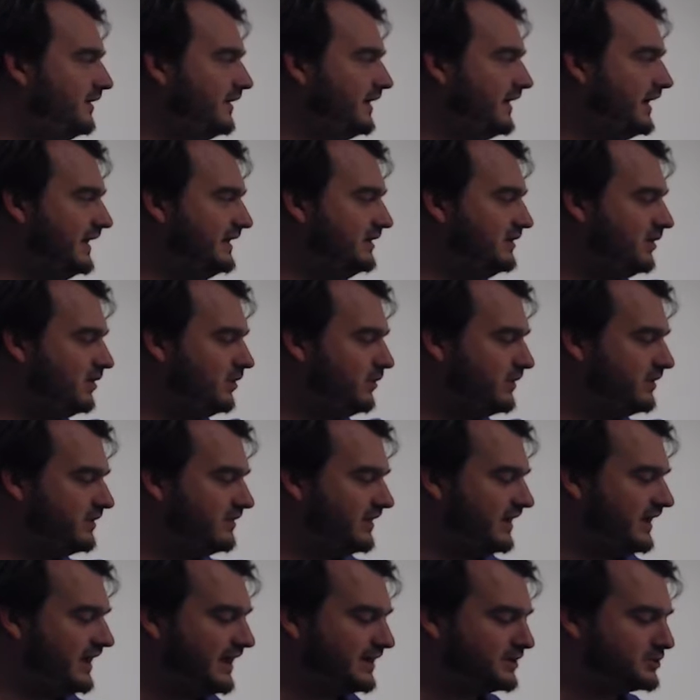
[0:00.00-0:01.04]
I know whether
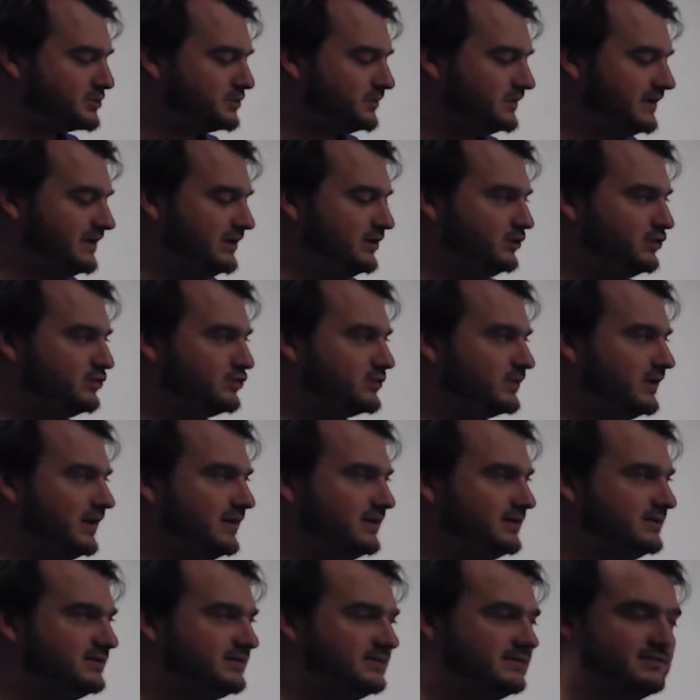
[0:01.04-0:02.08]
they actually use
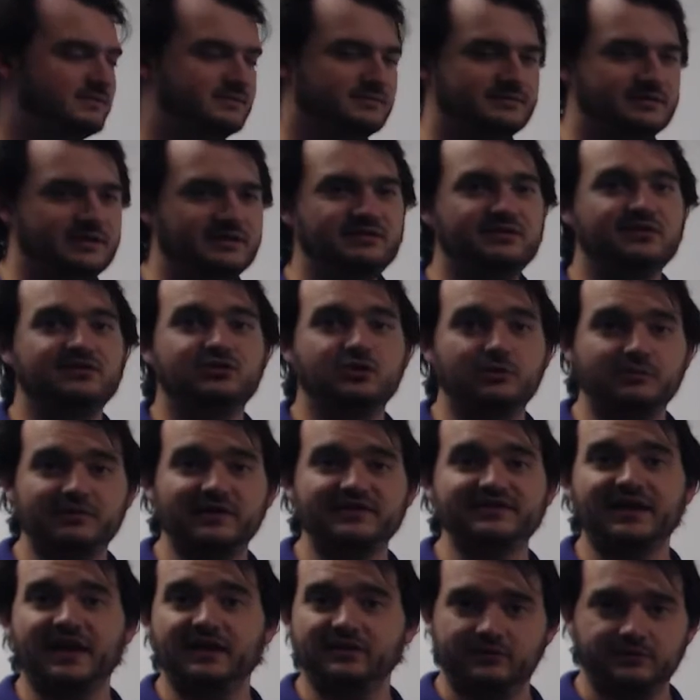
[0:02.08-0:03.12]
drugs, because the
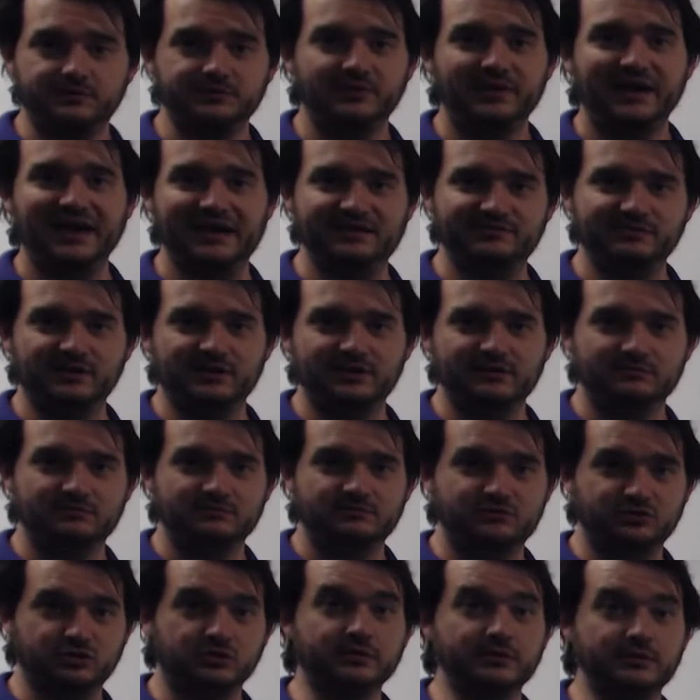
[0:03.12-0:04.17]
supervised algorithms we have are
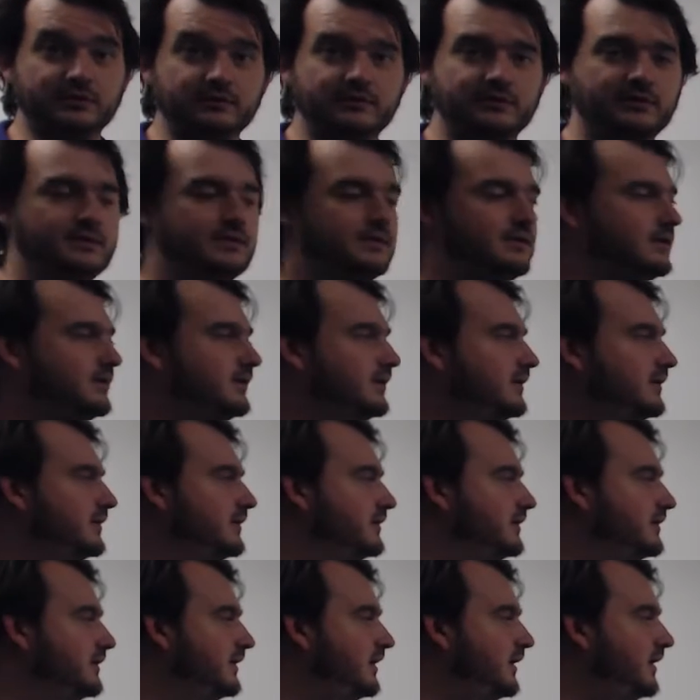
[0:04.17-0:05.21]
true,
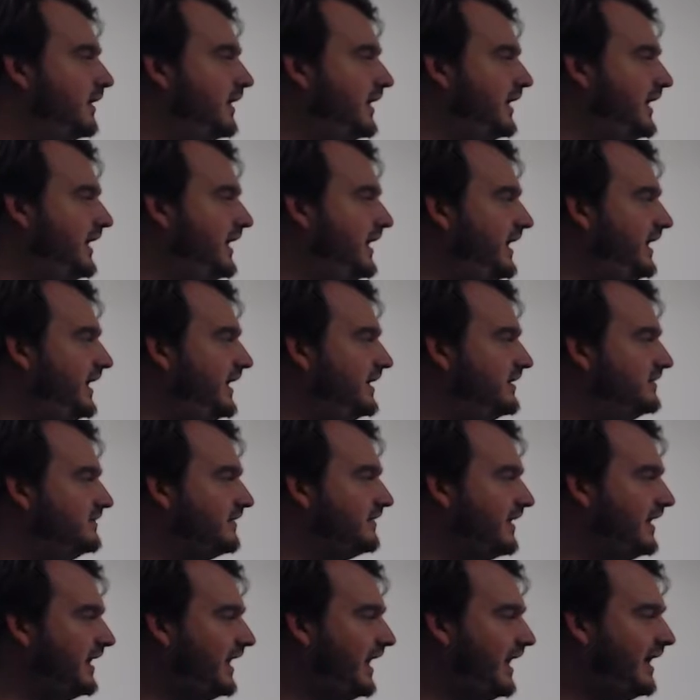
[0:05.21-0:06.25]
and
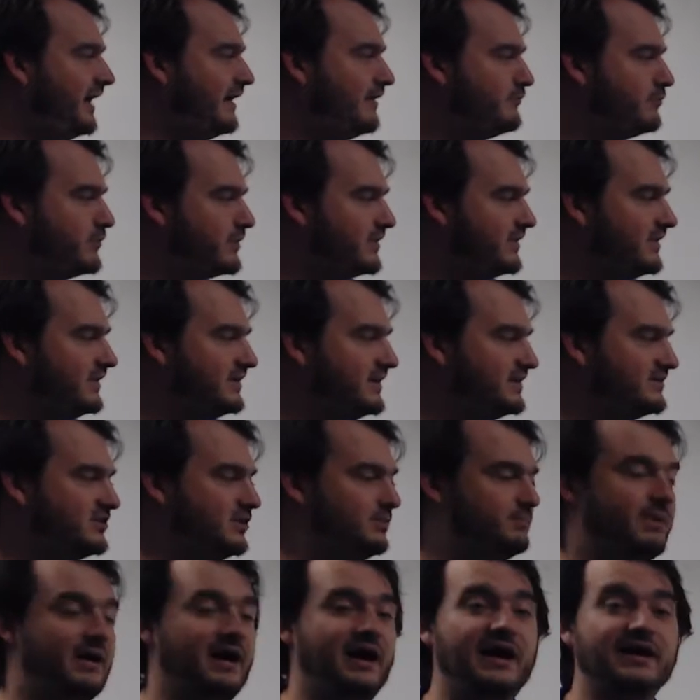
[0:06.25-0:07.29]
I have whether they
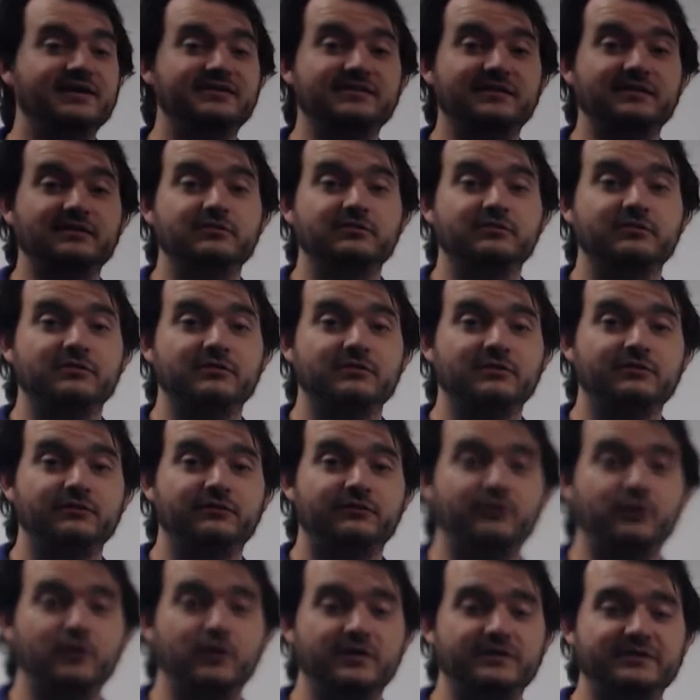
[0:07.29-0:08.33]
tested positive
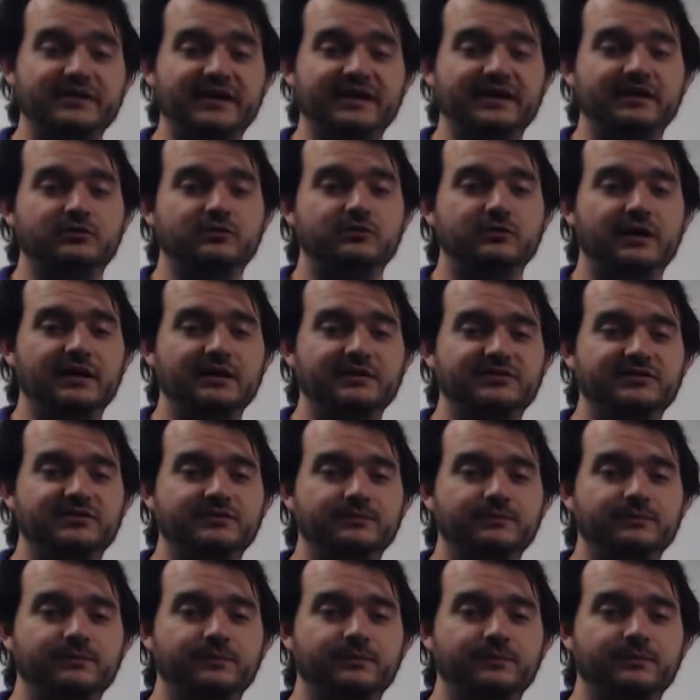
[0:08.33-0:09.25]
for taking drugs.